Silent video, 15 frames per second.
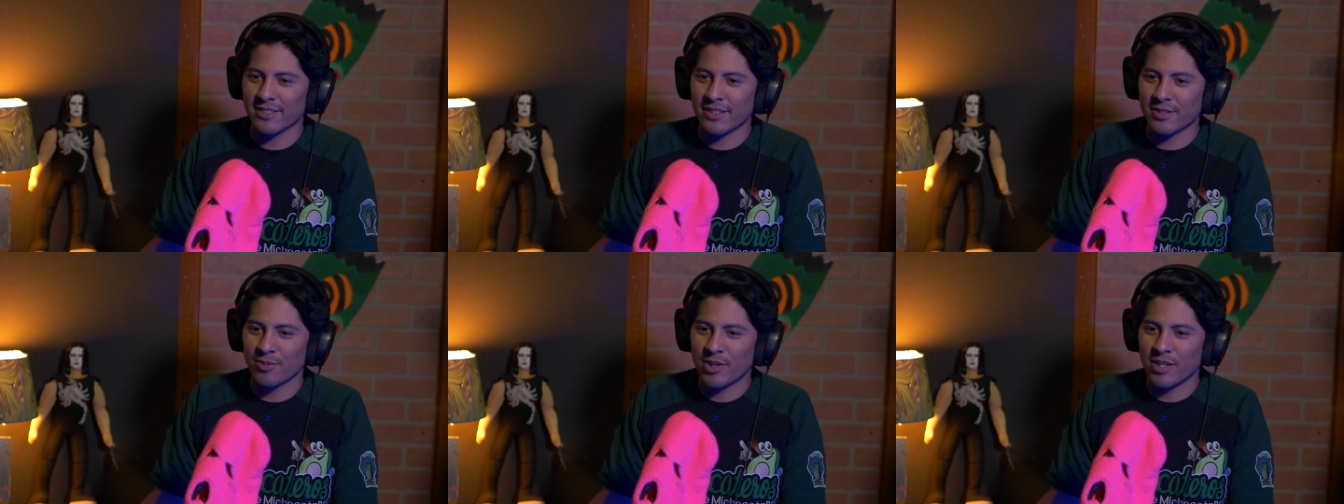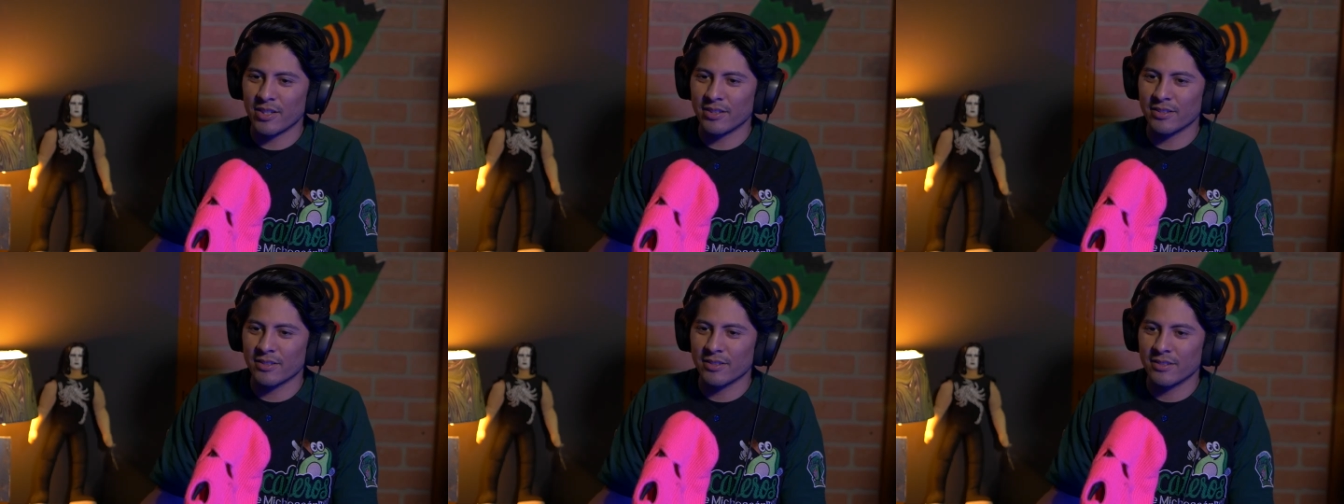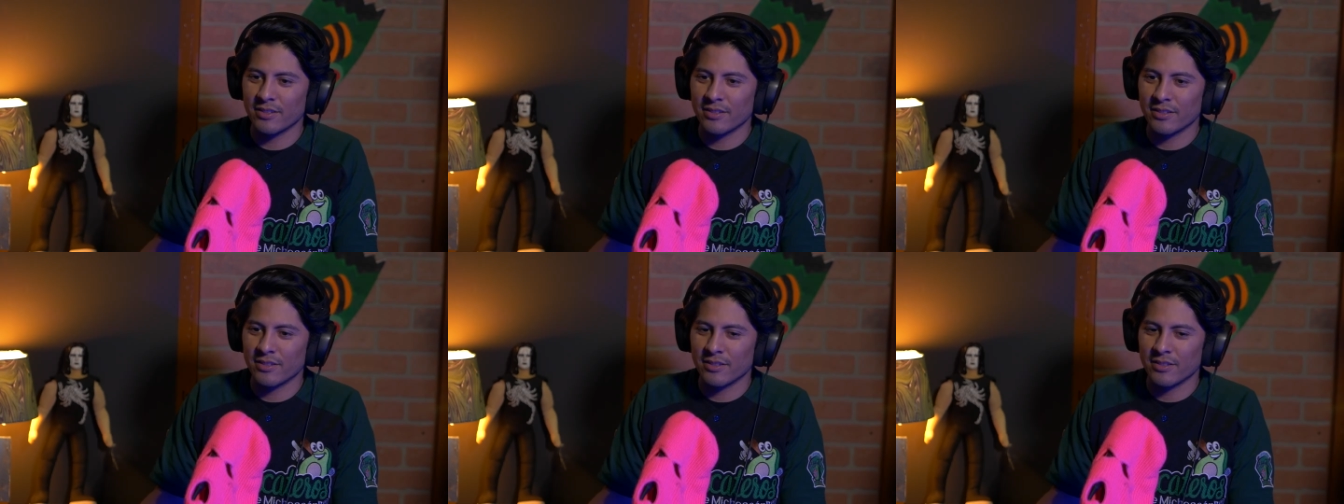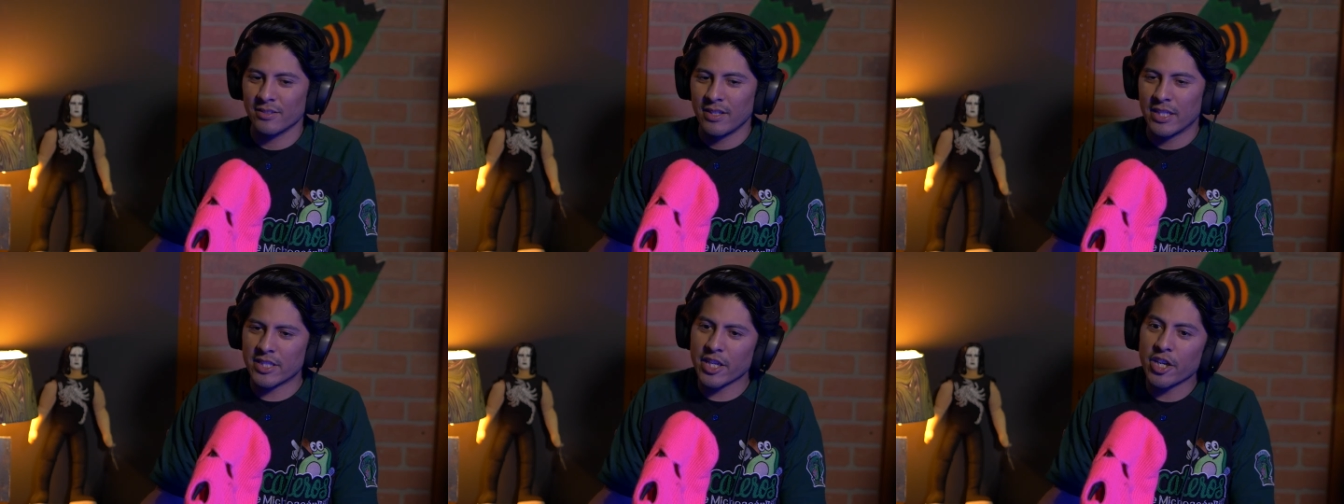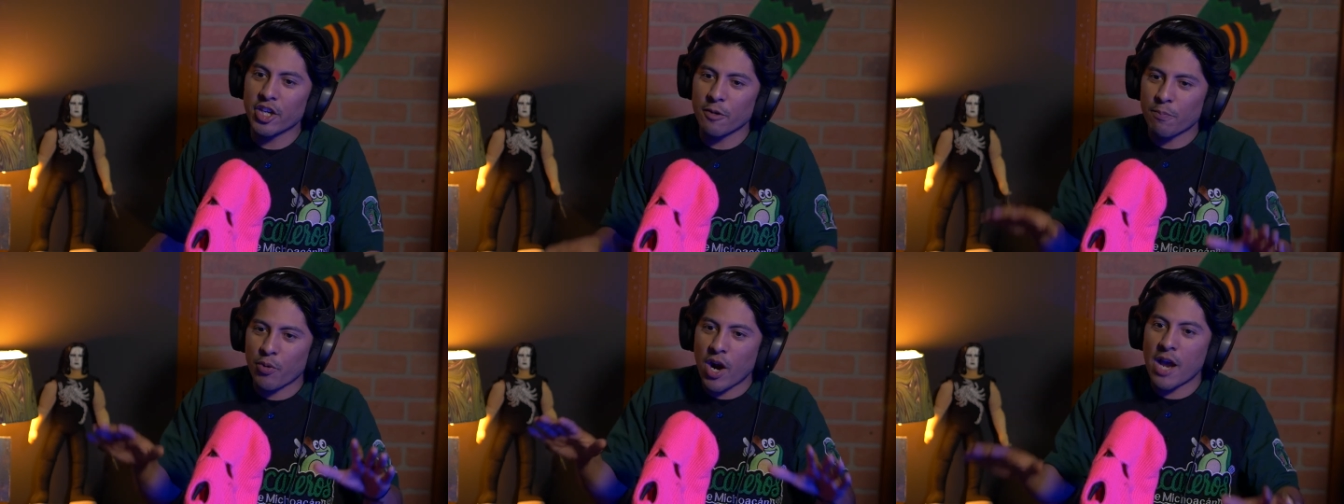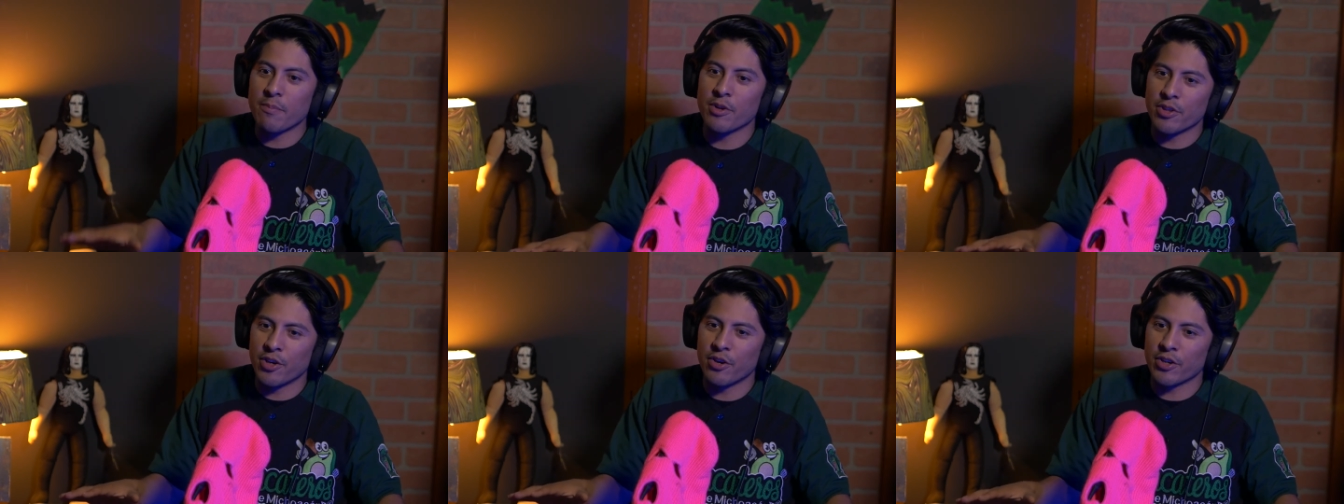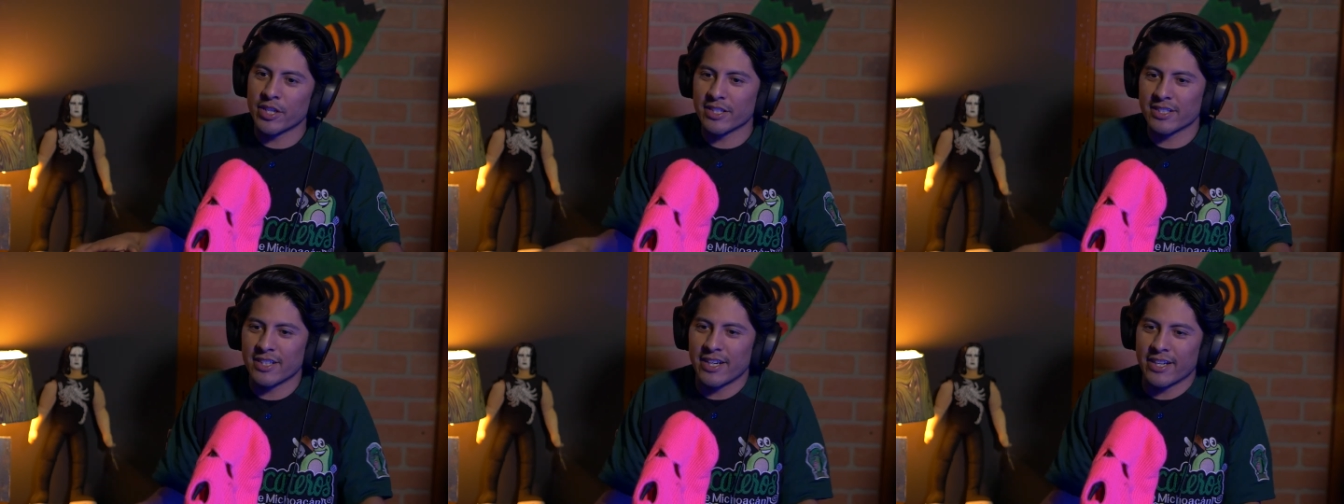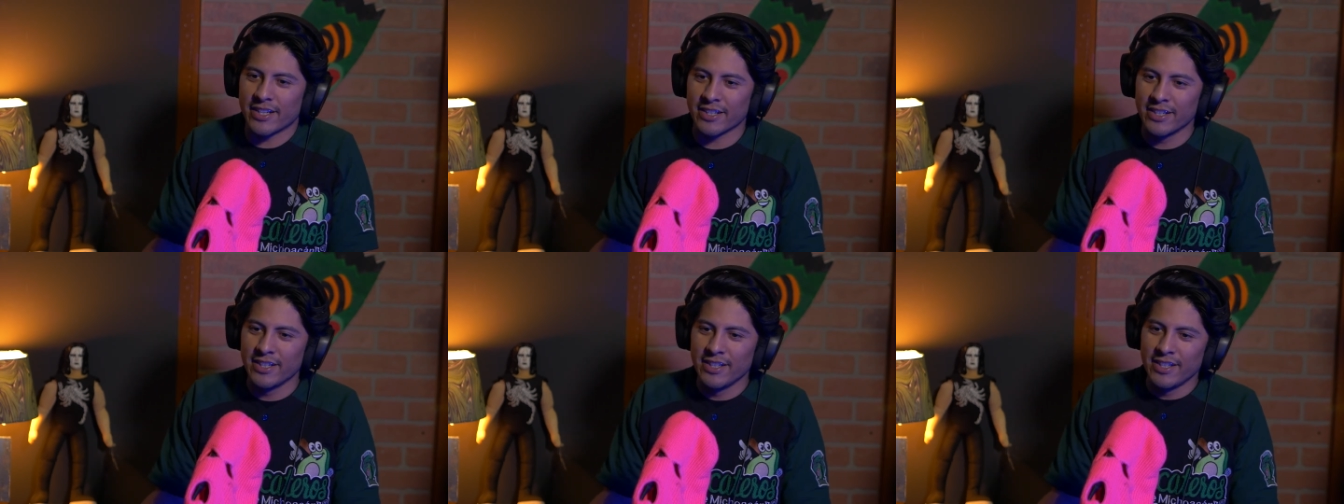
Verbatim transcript: that's wild. But like, I don't know. More it's like a good primer it. though, because like,